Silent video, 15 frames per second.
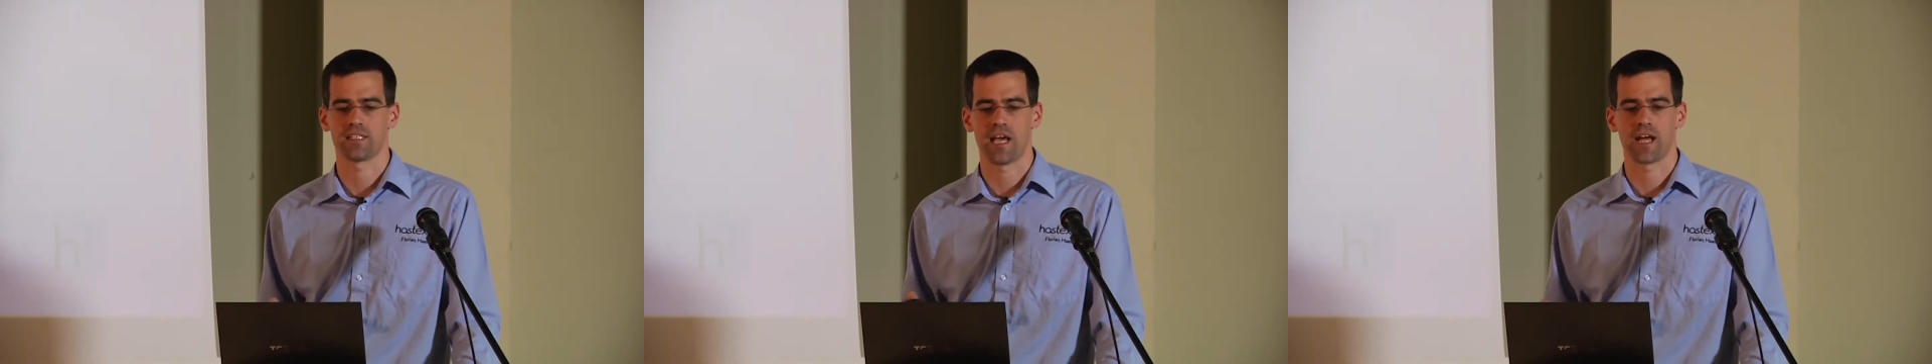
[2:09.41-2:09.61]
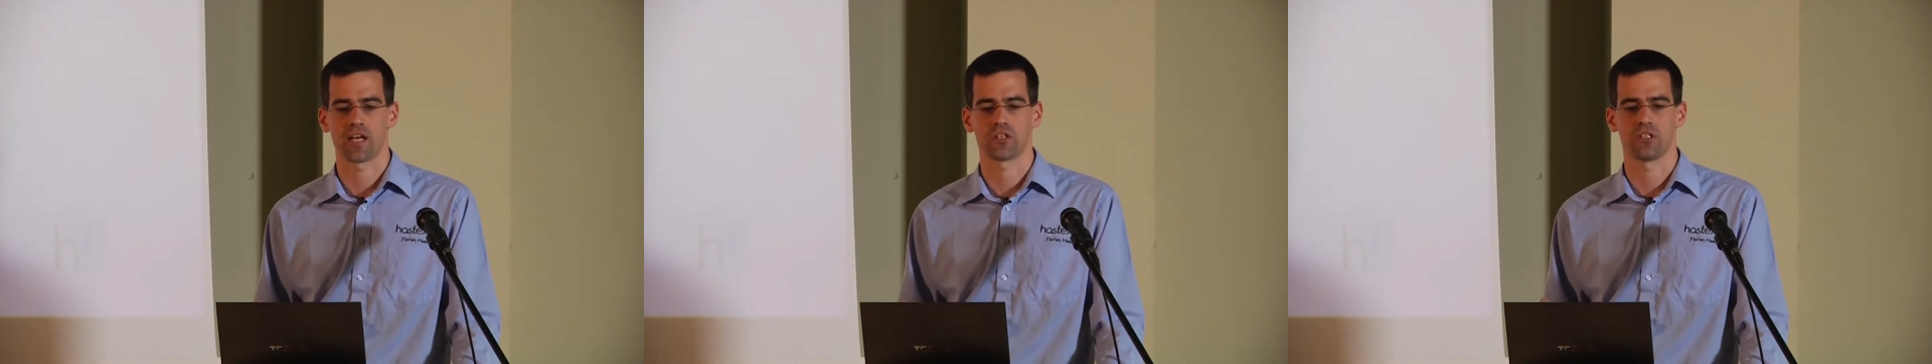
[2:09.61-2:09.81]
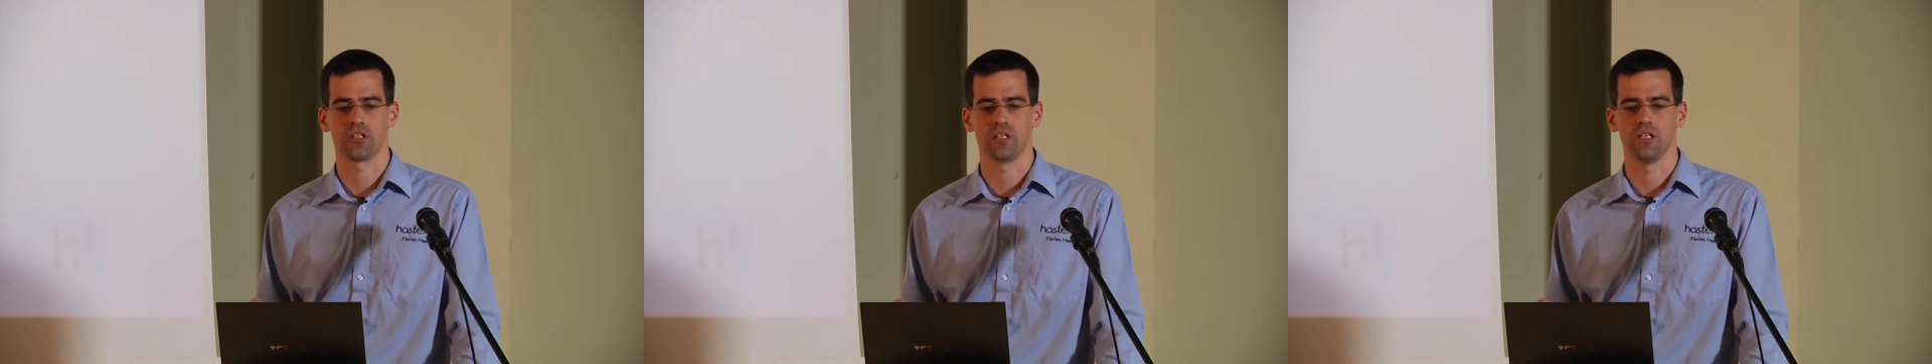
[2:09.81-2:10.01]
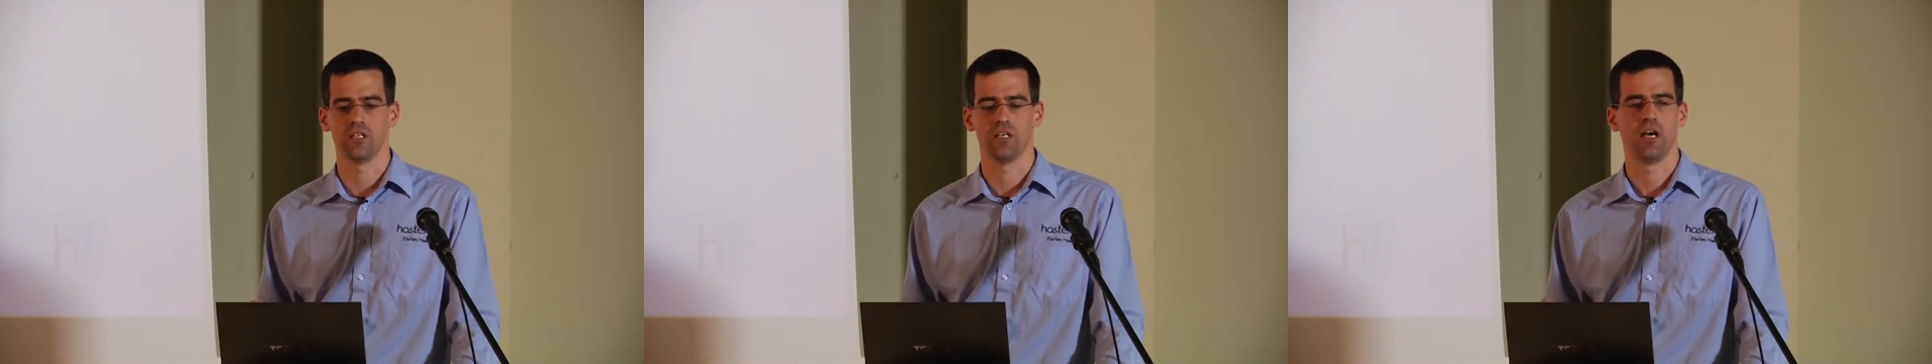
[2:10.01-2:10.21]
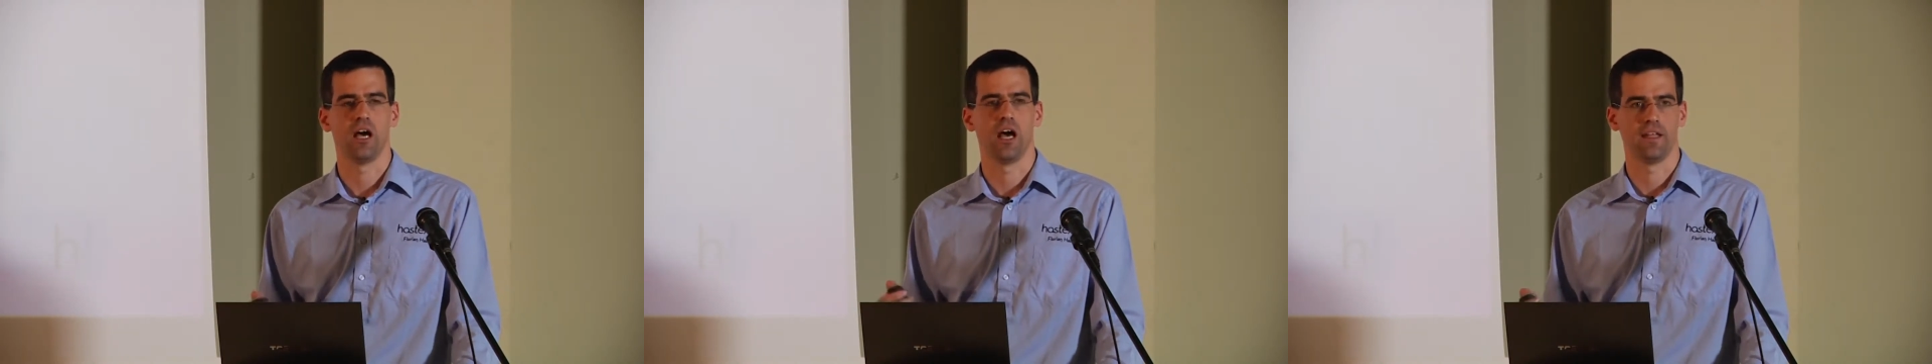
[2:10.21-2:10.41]

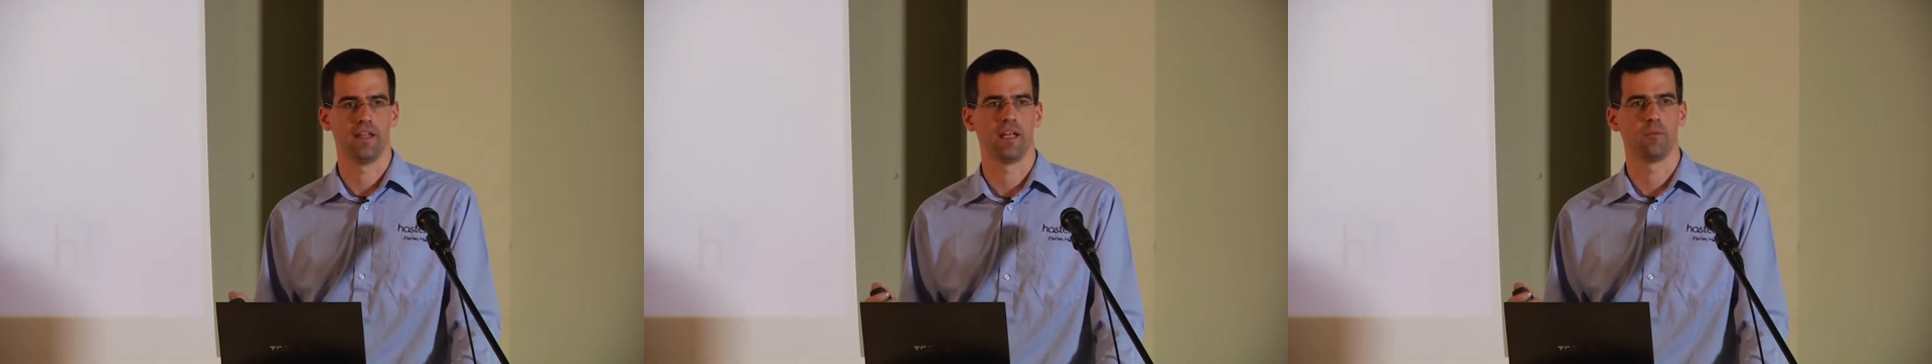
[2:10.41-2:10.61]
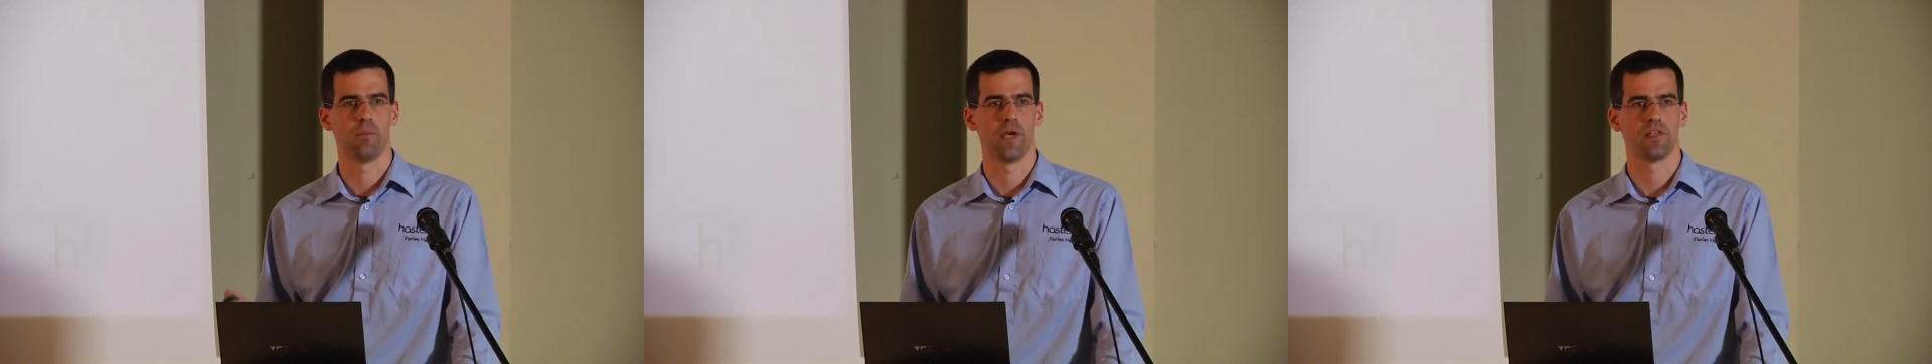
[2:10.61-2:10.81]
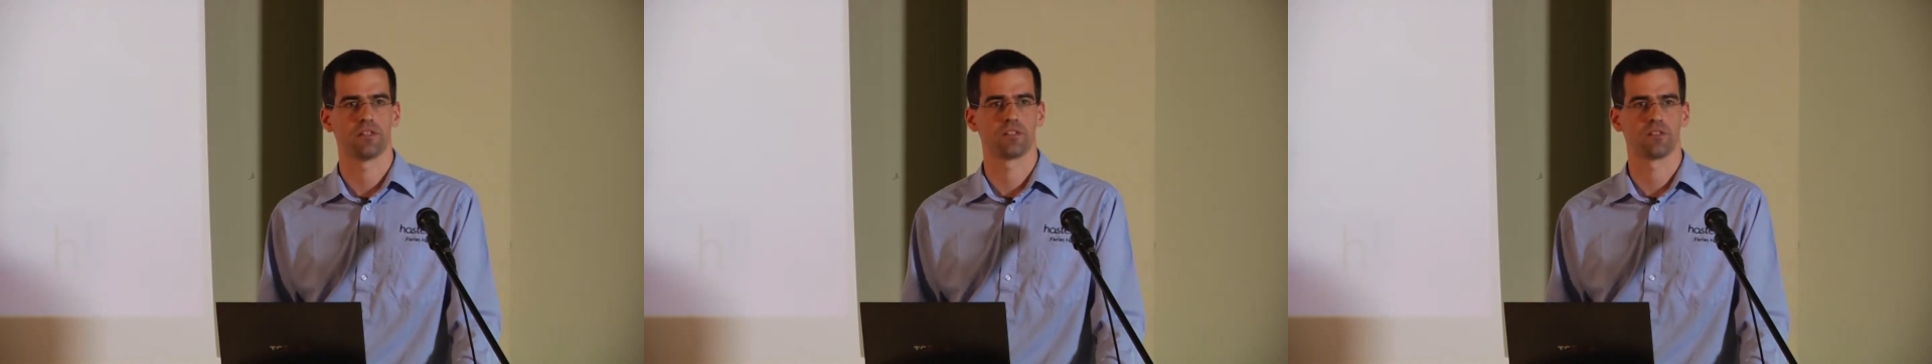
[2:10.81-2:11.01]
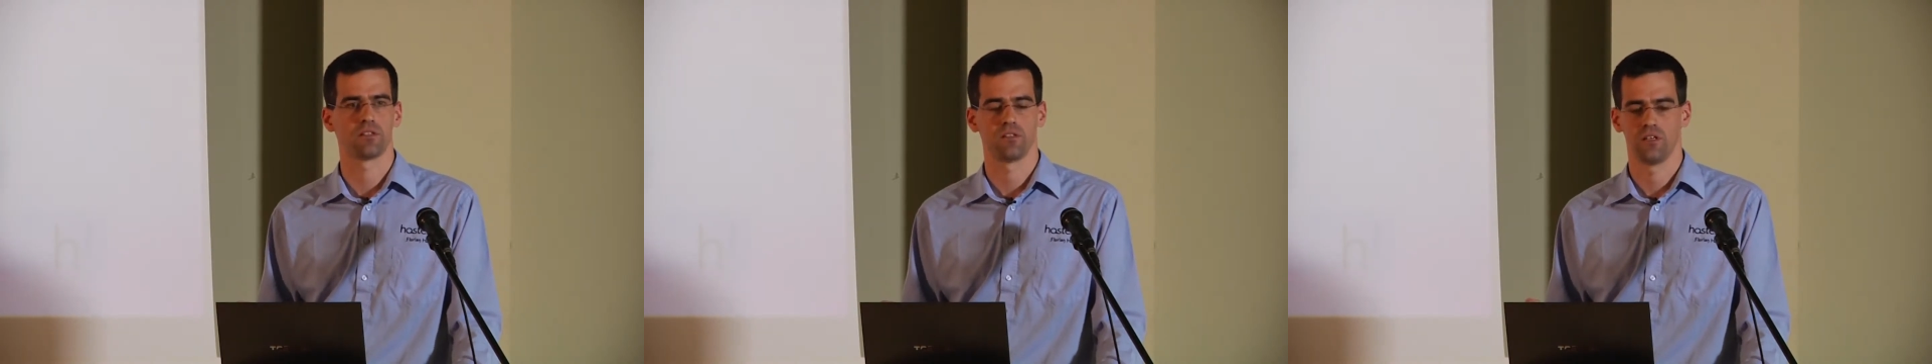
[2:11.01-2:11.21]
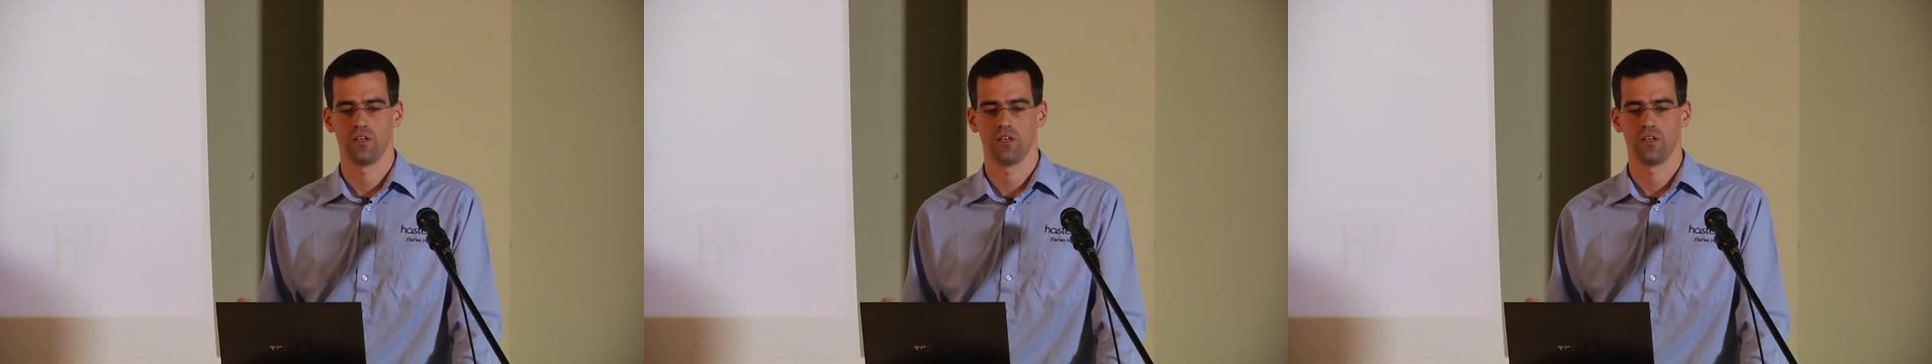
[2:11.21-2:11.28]
actually a database.